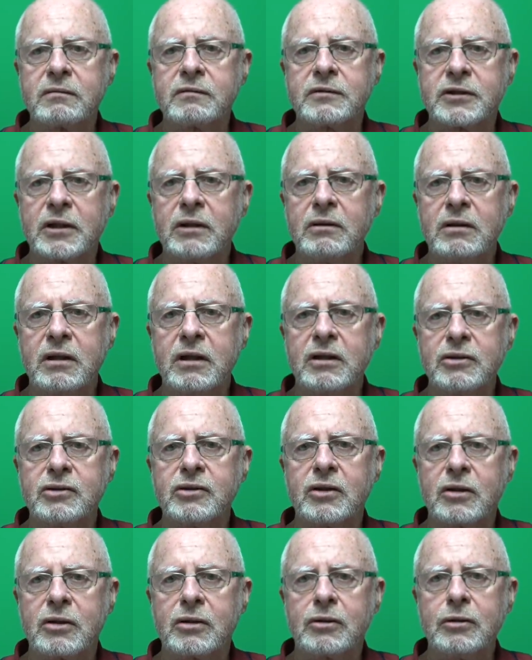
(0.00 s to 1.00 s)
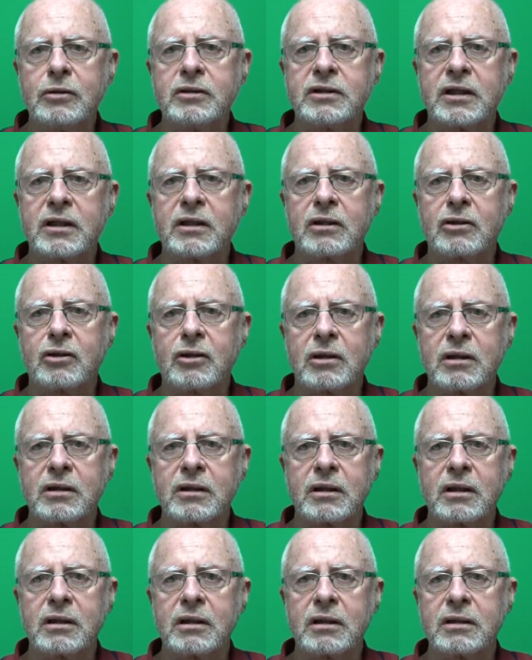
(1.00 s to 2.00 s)
so close to the gooks that
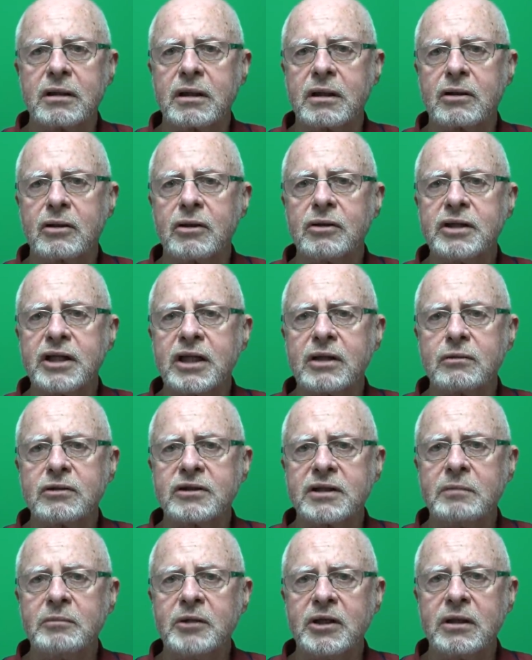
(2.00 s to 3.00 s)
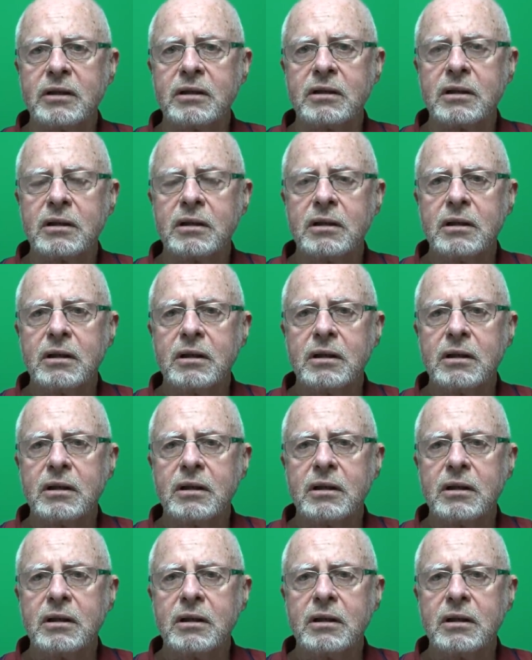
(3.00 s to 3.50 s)
a contact was imminent,